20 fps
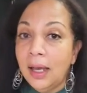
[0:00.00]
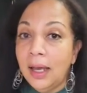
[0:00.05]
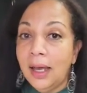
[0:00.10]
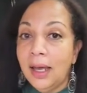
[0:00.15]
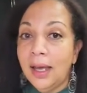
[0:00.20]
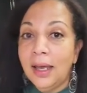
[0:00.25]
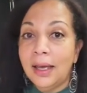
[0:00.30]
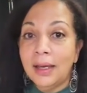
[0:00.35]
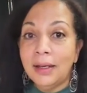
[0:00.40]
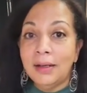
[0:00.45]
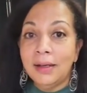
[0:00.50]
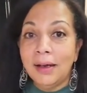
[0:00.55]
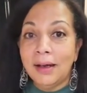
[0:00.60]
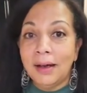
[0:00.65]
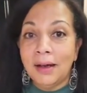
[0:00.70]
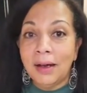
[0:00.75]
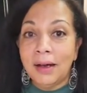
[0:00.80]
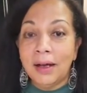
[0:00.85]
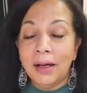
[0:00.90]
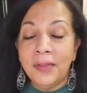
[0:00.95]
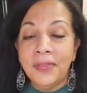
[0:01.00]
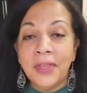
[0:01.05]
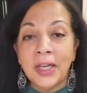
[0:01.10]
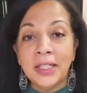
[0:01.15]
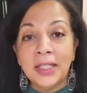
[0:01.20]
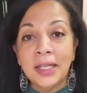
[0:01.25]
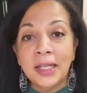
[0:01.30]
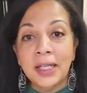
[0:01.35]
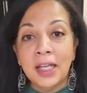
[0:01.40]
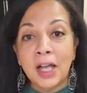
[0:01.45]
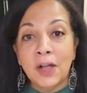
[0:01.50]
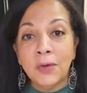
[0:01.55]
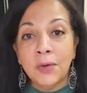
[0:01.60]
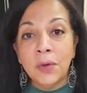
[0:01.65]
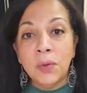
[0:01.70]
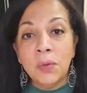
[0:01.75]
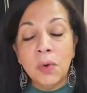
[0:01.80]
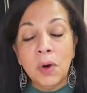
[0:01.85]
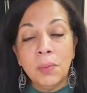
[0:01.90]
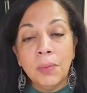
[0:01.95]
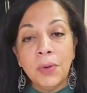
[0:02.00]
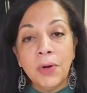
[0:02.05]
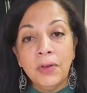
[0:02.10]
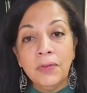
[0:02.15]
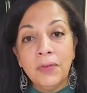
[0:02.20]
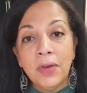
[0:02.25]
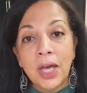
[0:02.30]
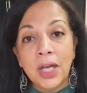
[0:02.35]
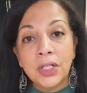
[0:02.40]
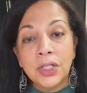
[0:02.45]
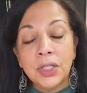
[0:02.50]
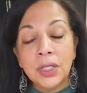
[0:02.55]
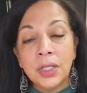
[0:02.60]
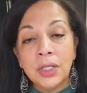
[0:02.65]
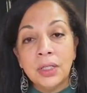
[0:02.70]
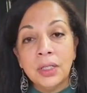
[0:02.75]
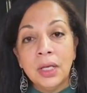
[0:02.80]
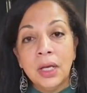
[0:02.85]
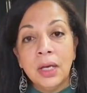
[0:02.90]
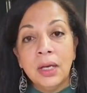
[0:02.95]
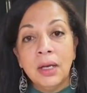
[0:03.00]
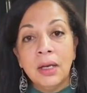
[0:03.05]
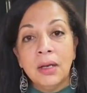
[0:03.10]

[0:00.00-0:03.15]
and that's at Gallery 1 Point Fashion,